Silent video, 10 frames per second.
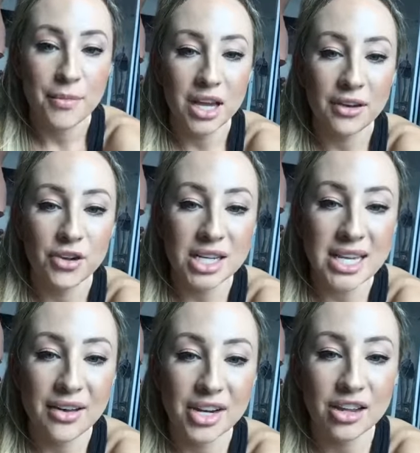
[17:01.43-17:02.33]
if you guys
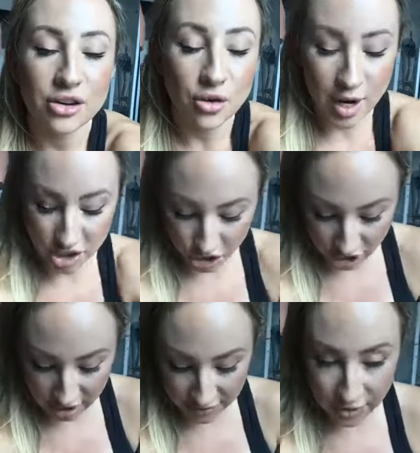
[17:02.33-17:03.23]
have any other
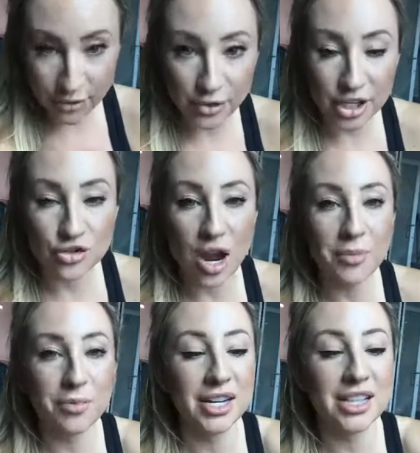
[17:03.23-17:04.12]
questions, feel free to drop
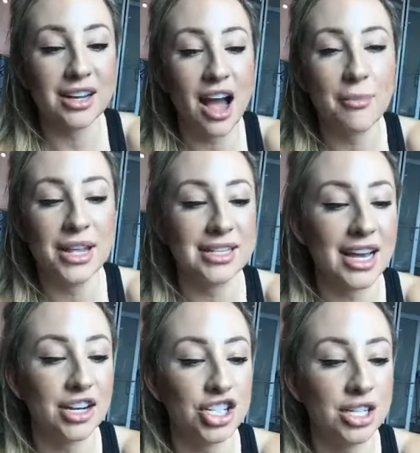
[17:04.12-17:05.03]
them into the comment
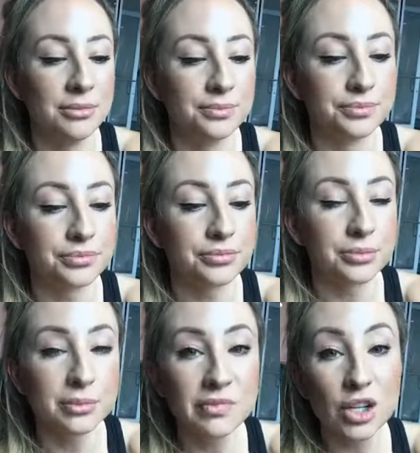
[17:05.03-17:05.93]
section.
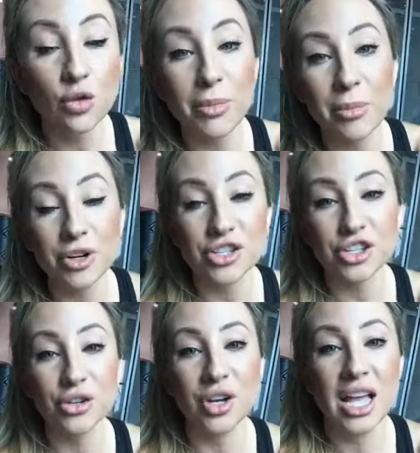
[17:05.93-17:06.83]
Remember
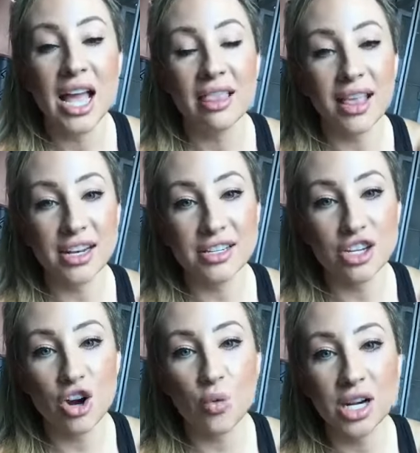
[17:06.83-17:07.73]
to let us
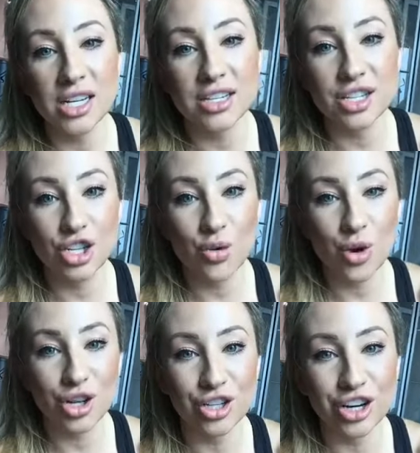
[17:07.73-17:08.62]
know what it is that you want
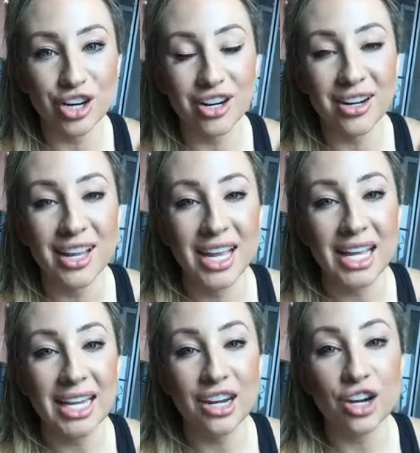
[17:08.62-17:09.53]
to learn
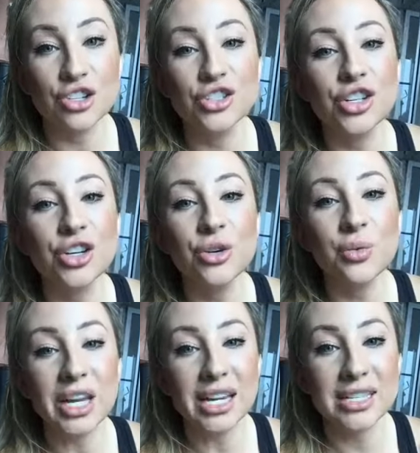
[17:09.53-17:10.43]
here in two
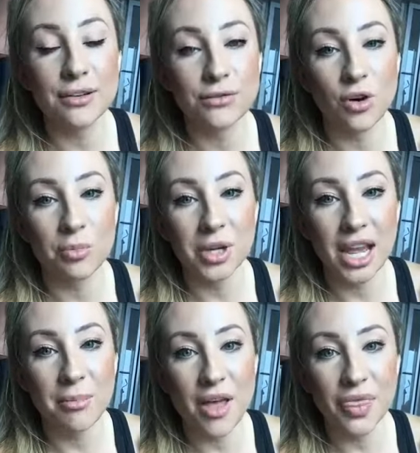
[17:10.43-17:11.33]
weeks at 4
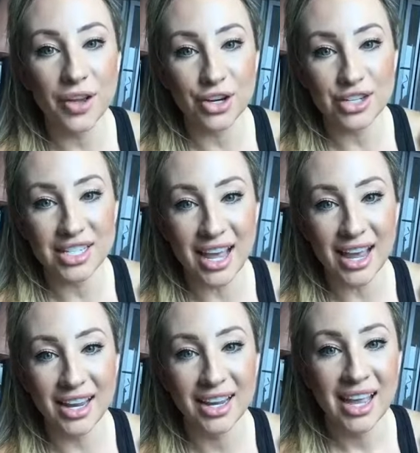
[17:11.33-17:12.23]
p.m. on
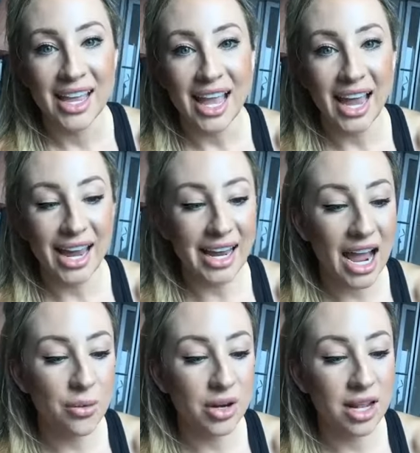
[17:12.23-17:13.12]
Thursday and I
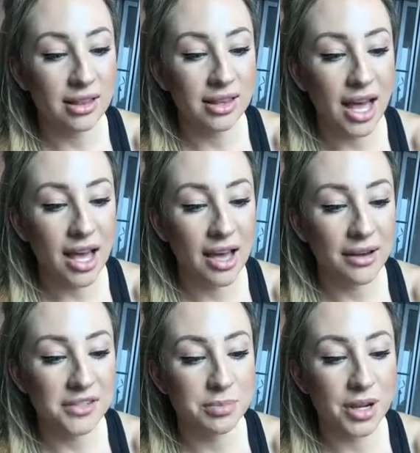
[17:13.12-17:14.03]
would love
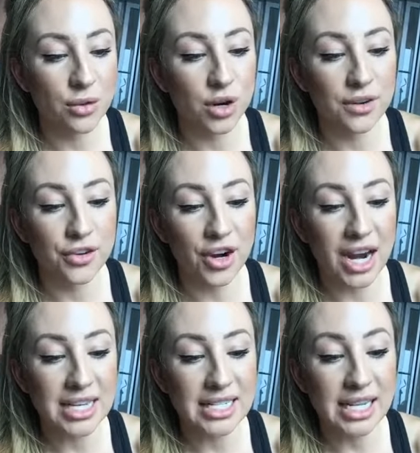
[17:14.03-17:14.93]
to pick one of your
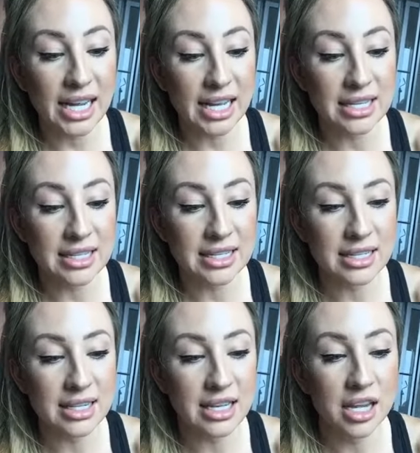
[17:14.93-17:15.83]
ideas
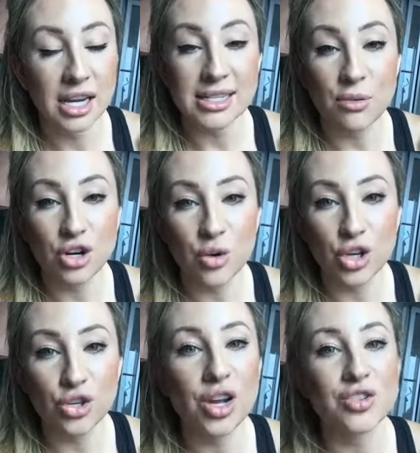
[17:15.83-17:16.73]
because I want to know what
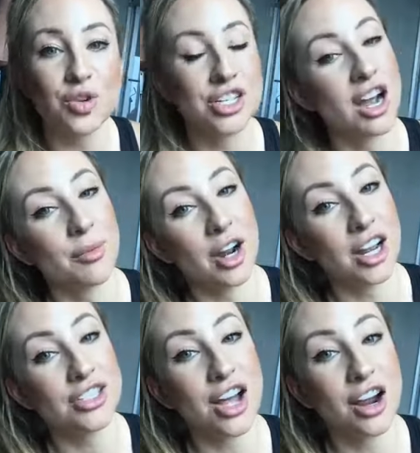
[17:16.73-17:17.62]
you guys want to talk about. I could
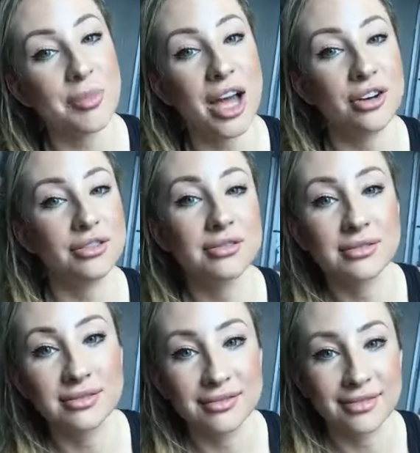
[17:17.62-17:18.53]
talk about
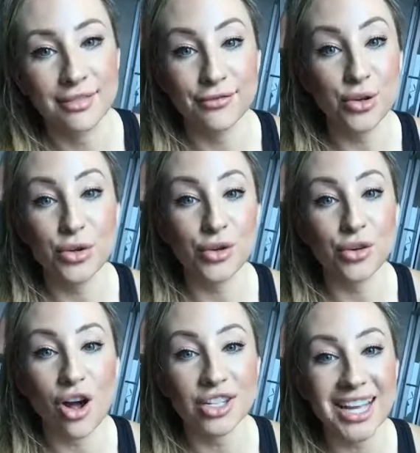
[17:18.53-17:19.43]
food
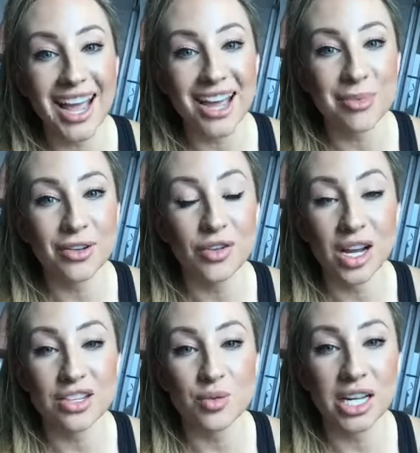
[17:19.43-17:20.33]
all day, but if you
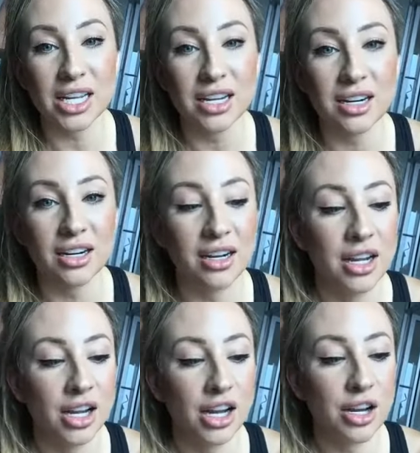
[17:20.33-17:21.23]
guys want to hear,
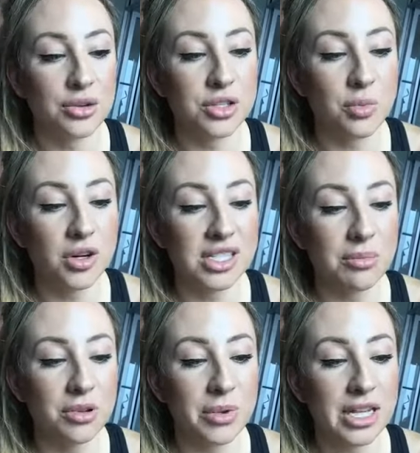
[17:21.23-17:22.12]
you know, sports
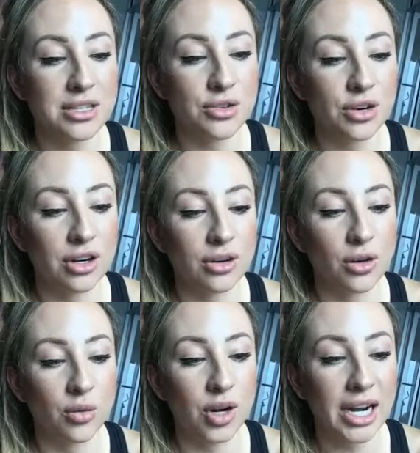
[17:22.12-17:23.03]
supplements or, or
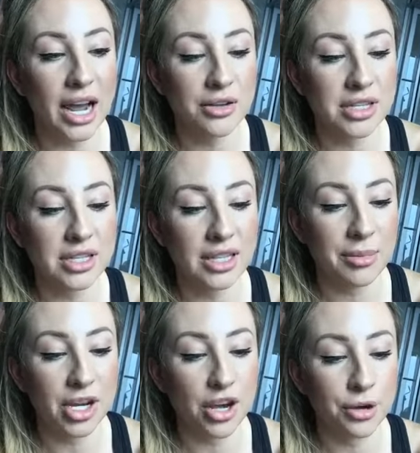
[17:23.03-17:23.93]
workouts, let me
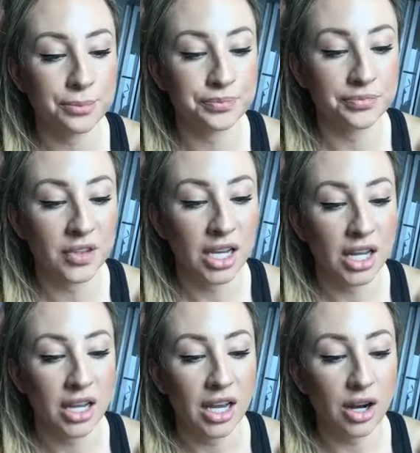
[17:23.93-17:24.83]
know
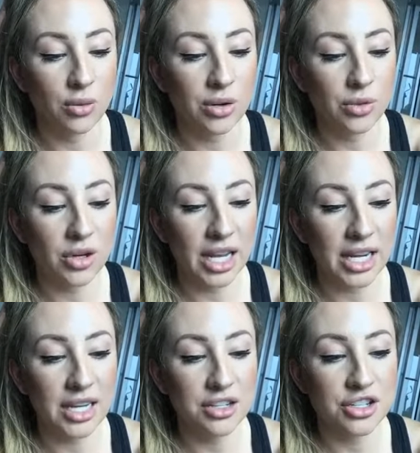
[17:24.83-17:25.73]
and we will get
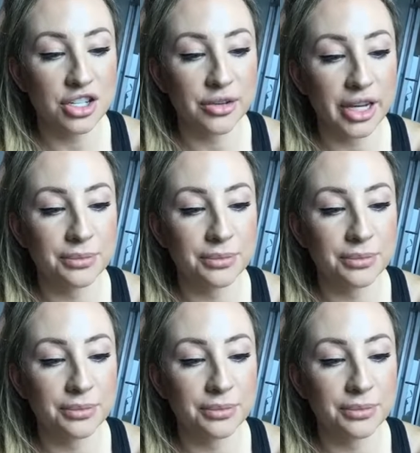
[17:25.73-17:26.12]
into it.